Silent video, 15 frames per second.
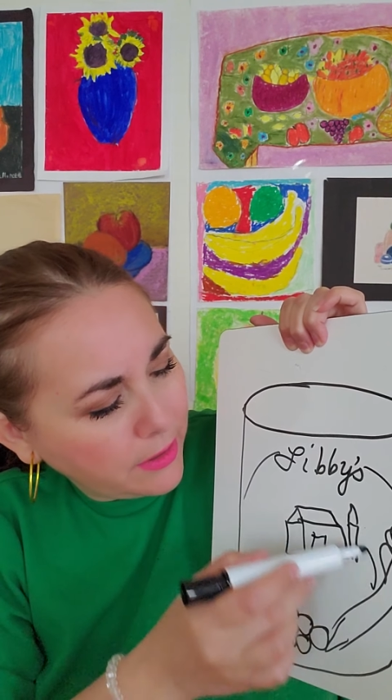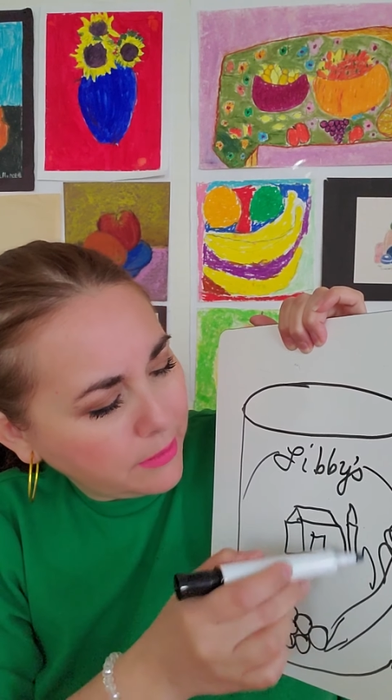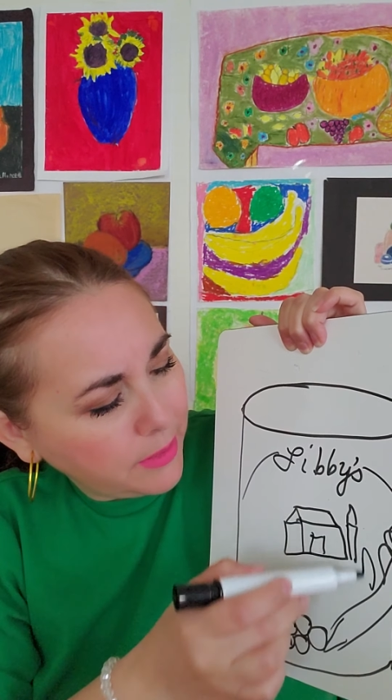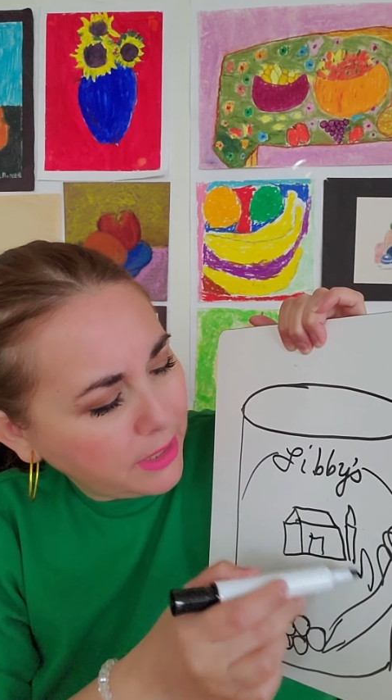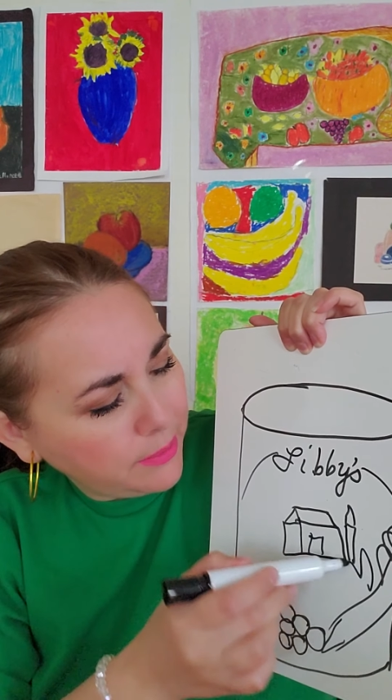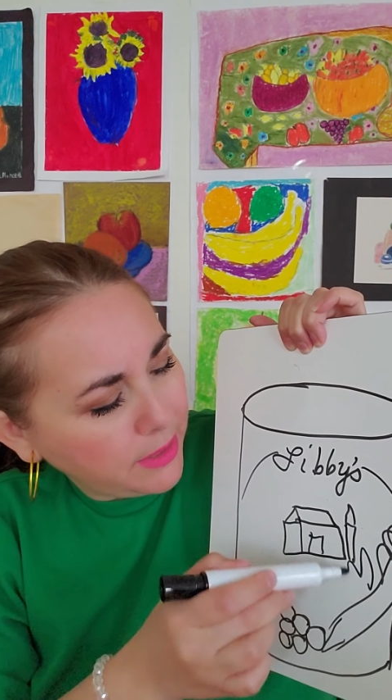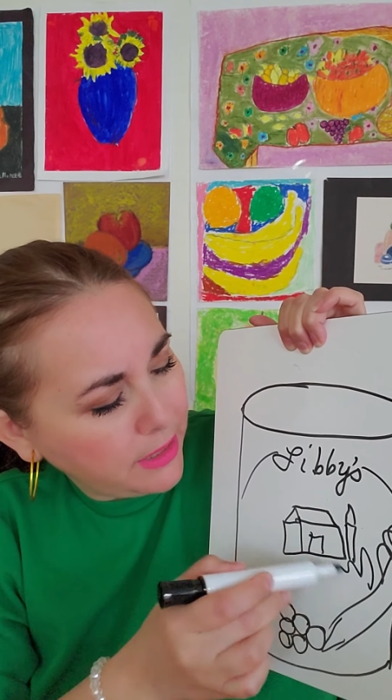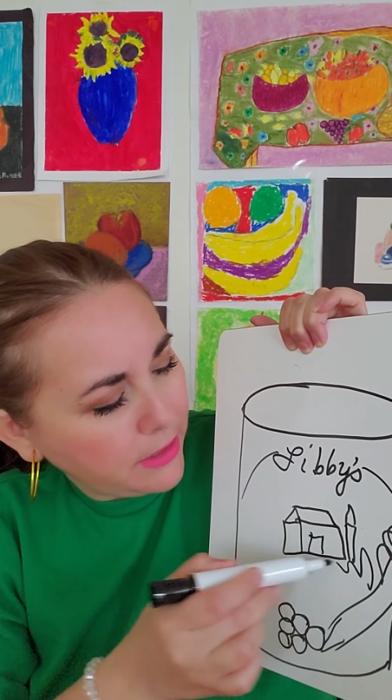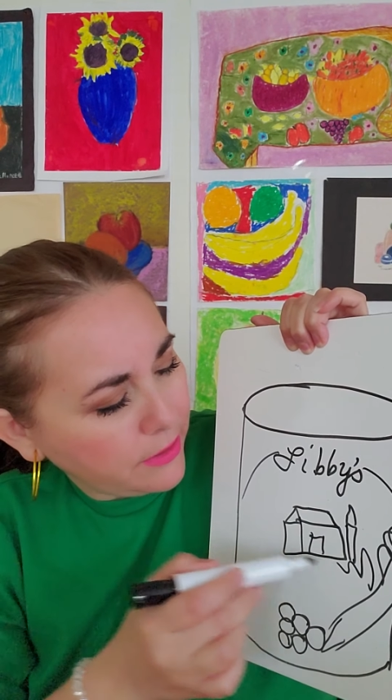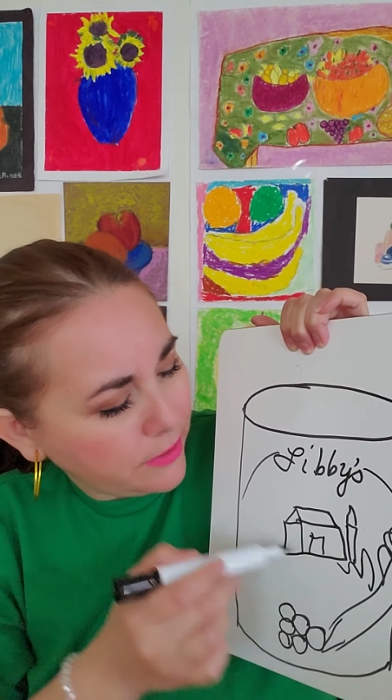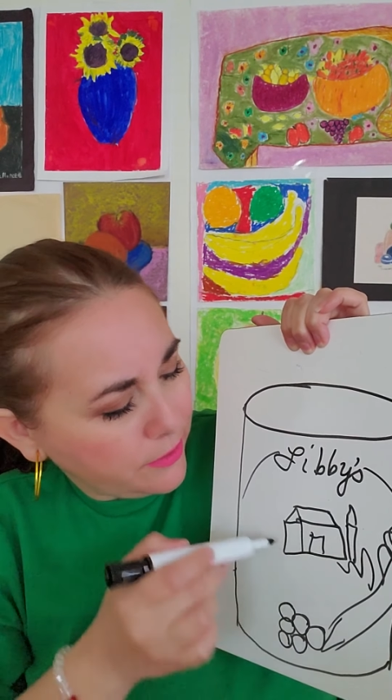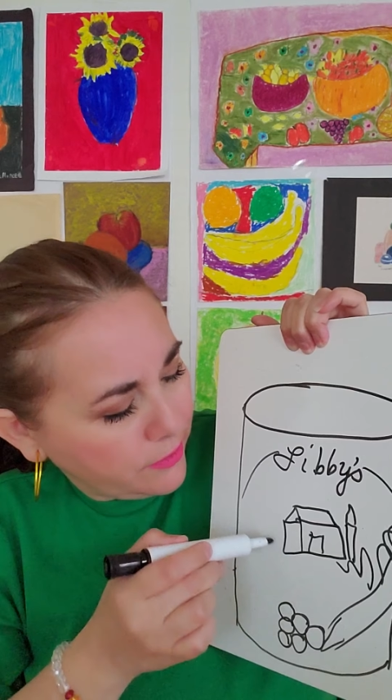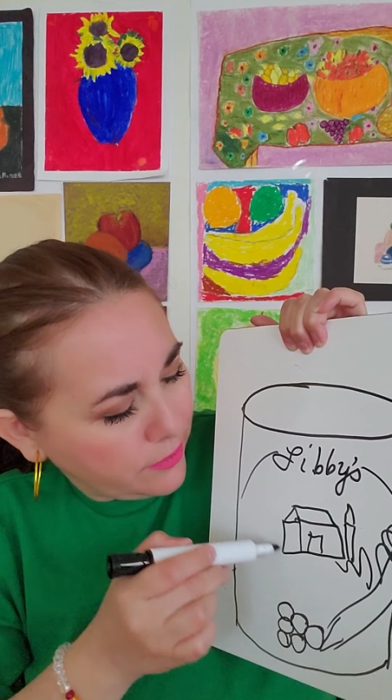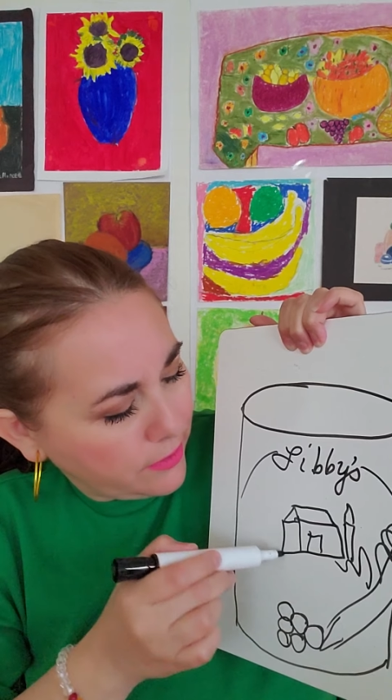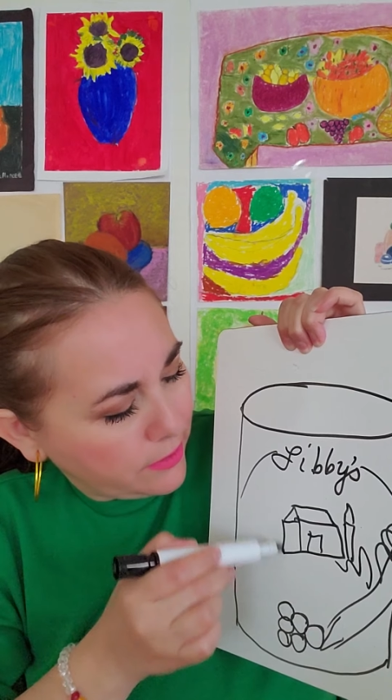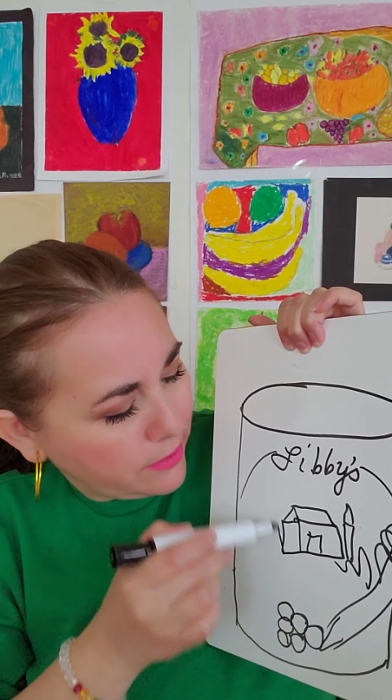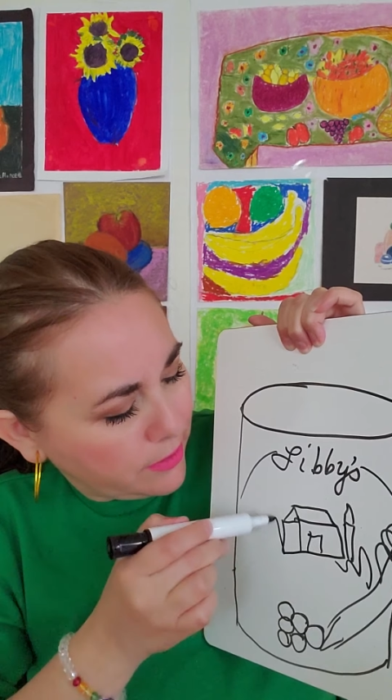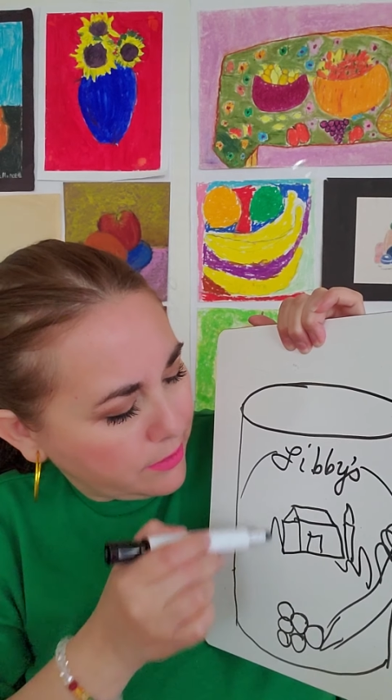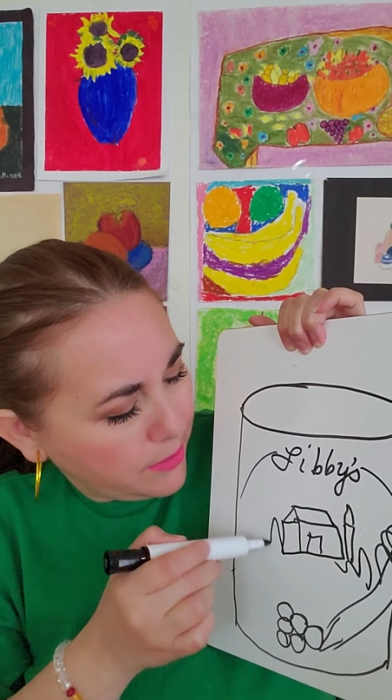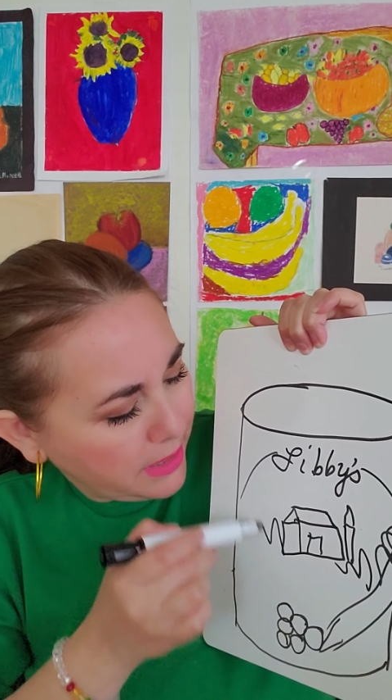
And maybe there's some